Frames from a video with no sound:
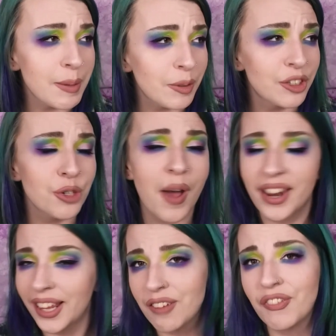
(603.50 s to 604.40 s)
be able to do
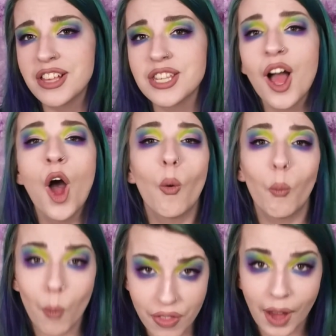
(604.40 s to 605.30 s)
any of this
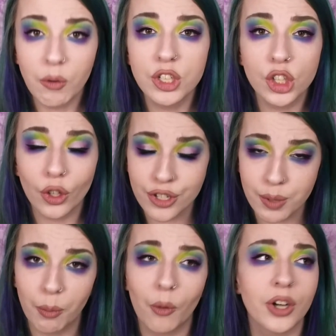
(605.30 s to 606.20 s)
without your
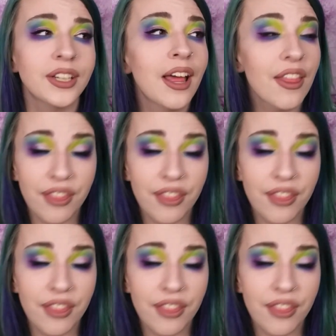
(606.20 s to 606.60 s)
support.